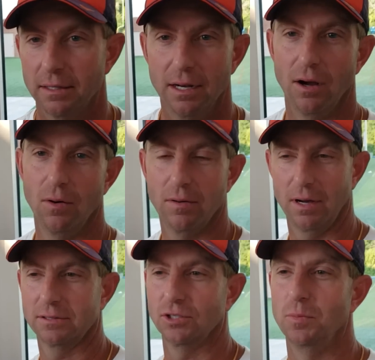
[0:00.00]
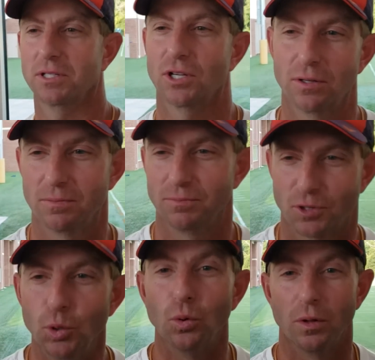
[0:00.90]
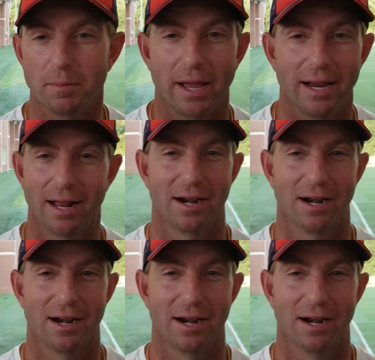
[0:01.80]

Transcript: You know, I assume it's cool in Maine.